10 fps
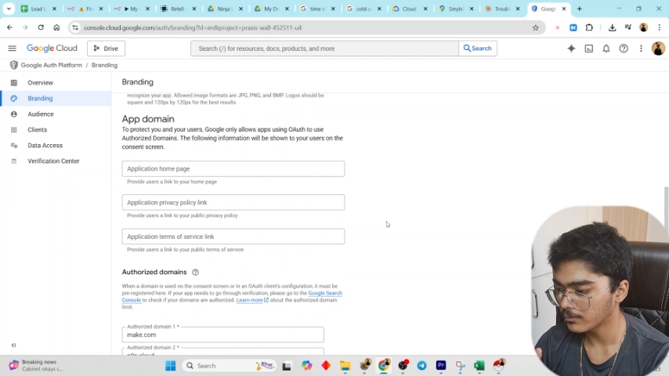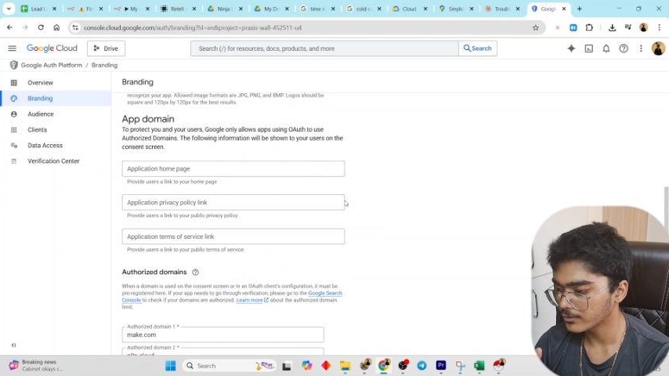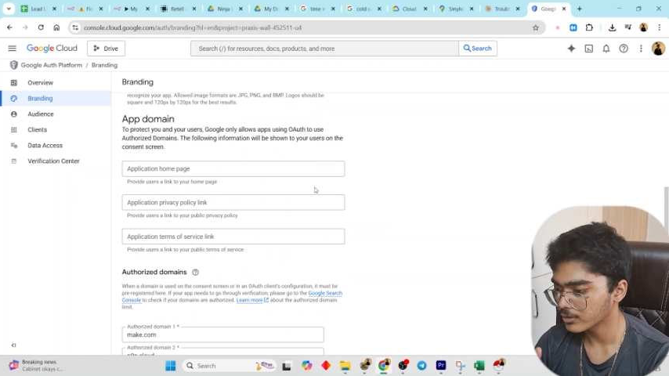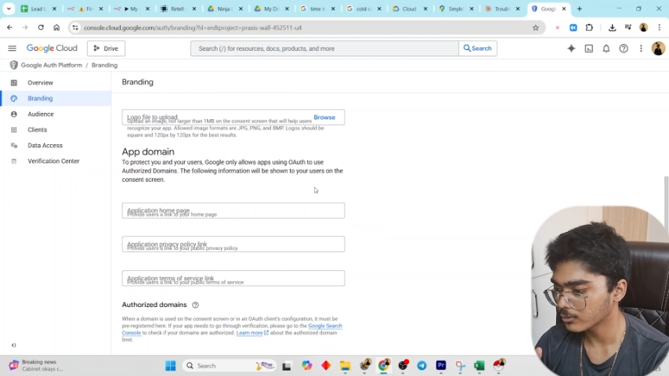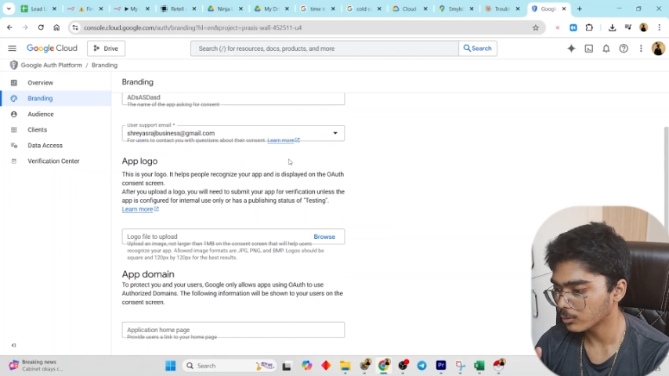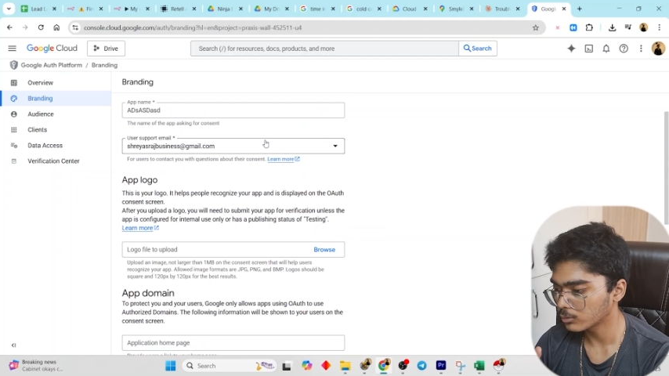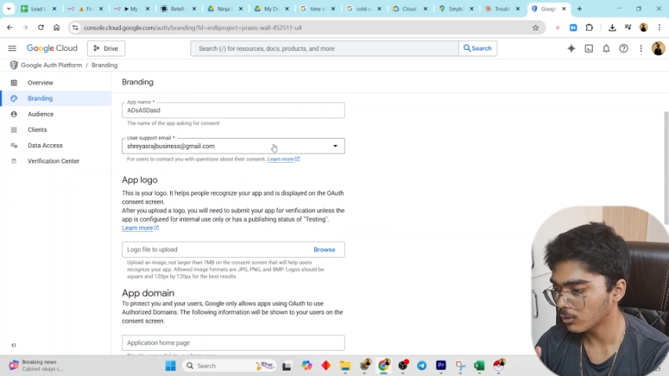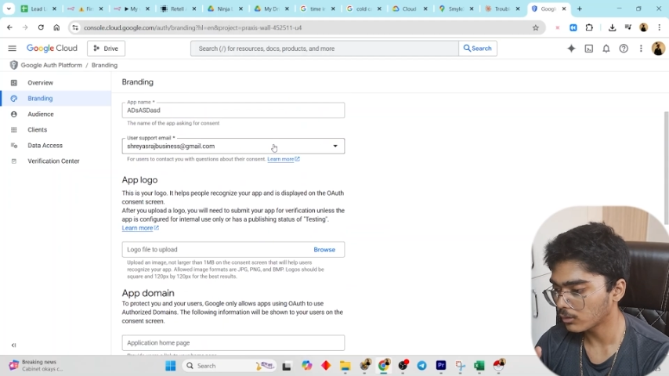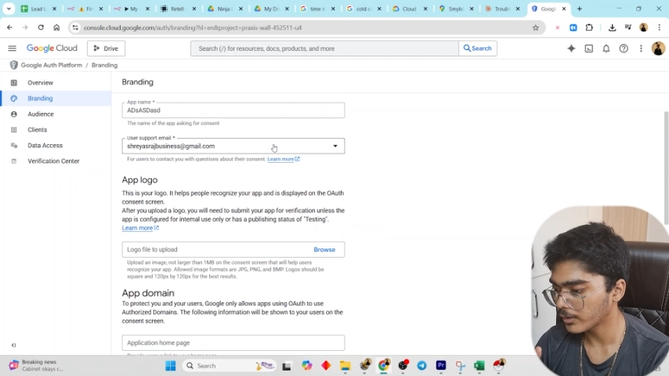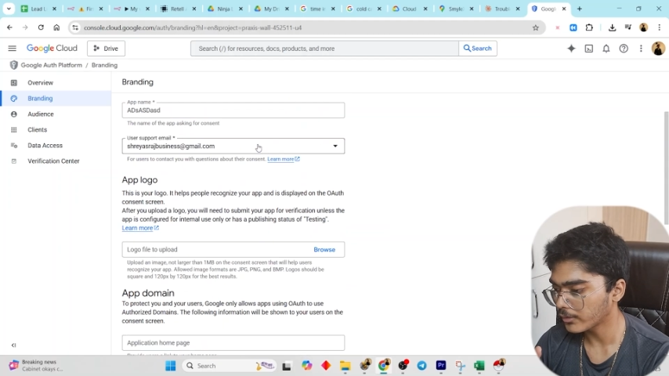Just go through all
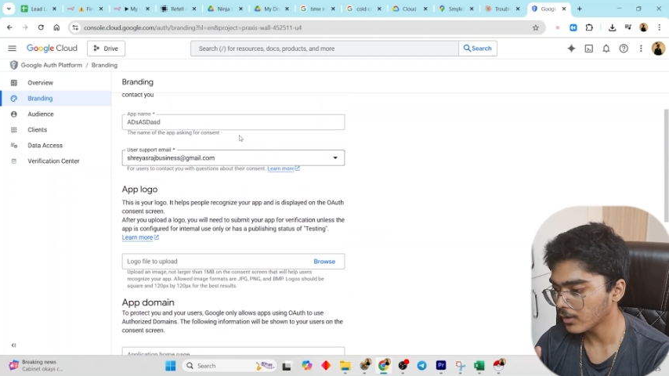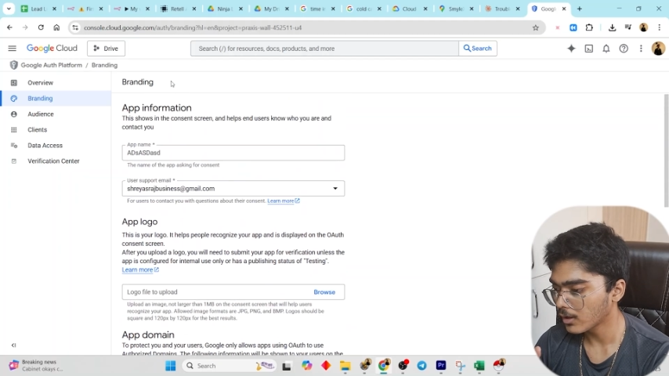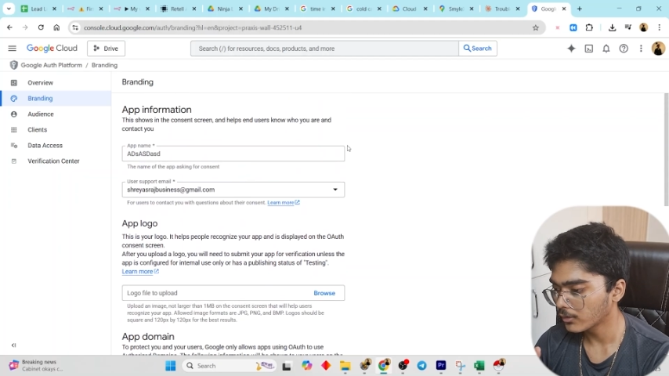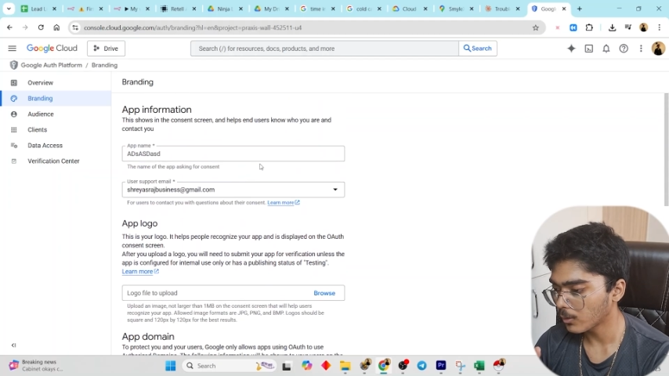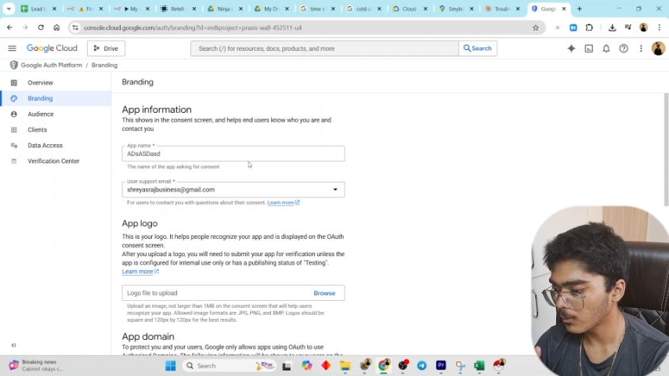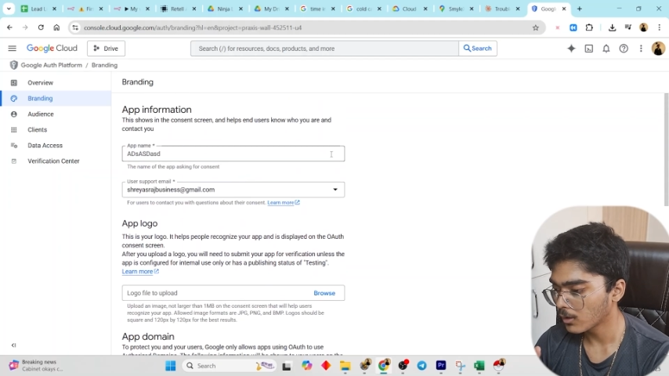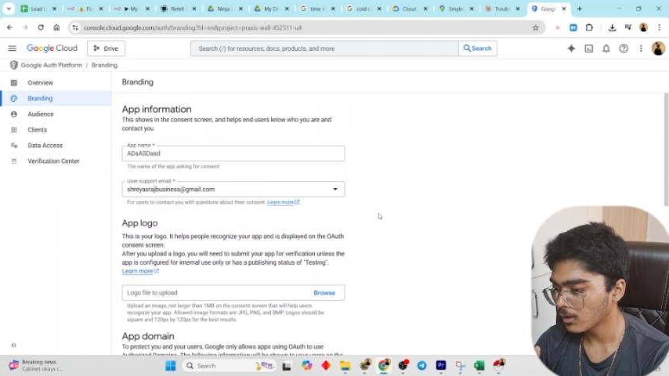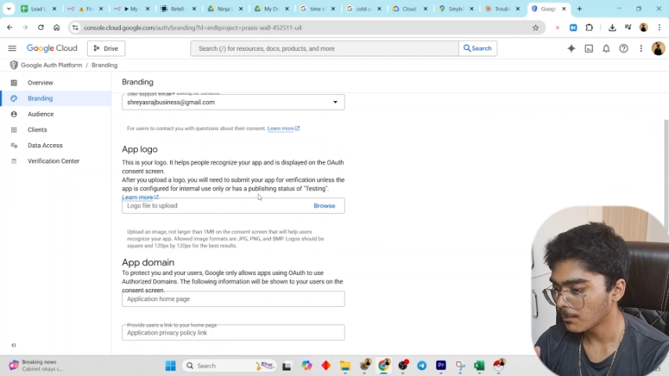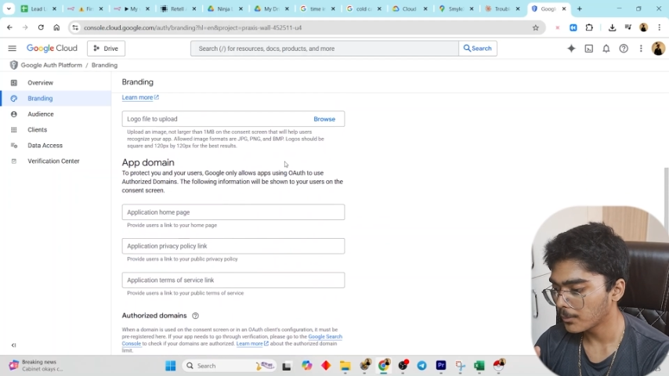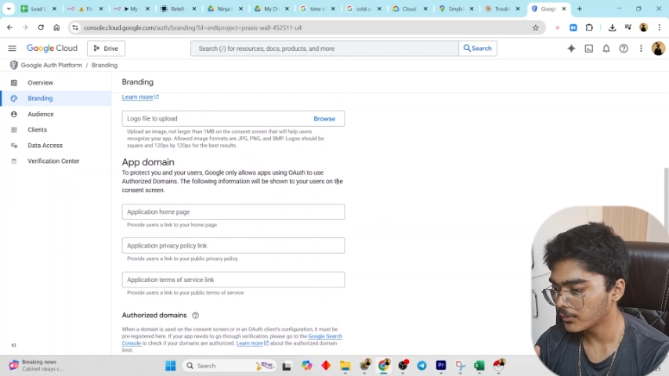of this. So
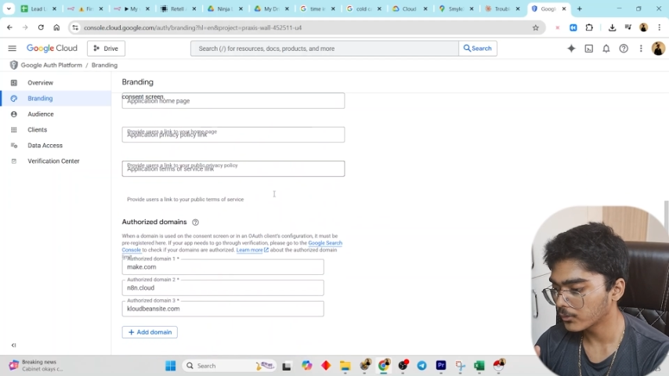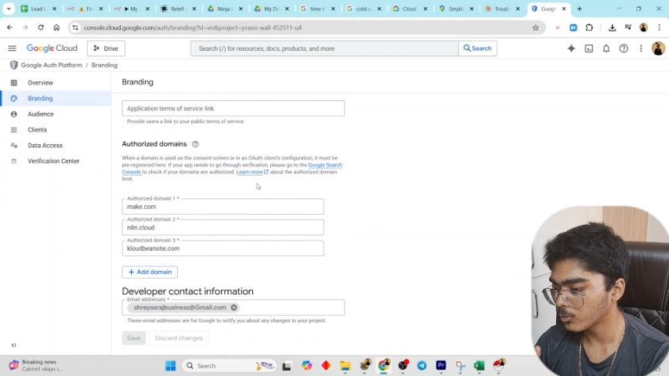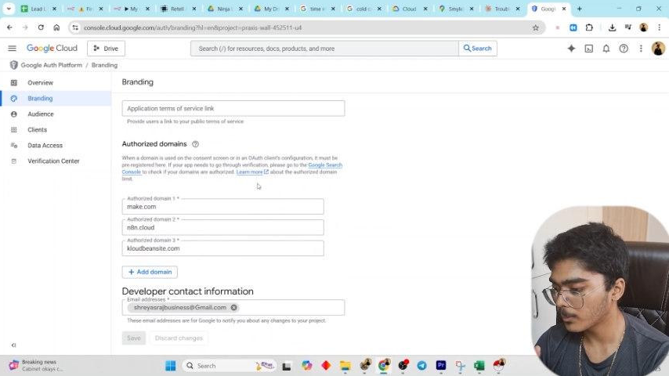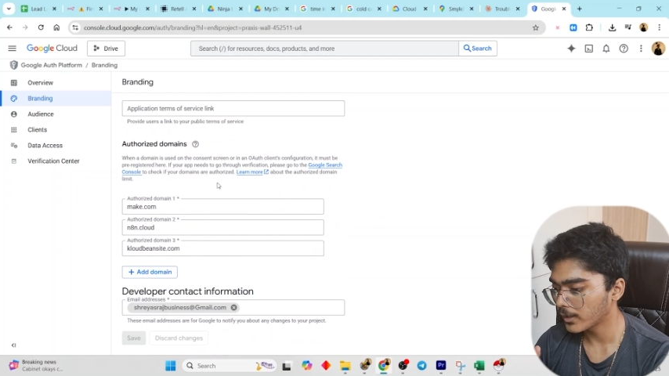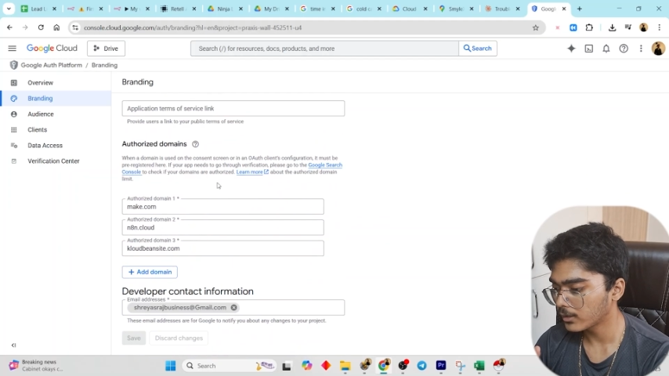business domain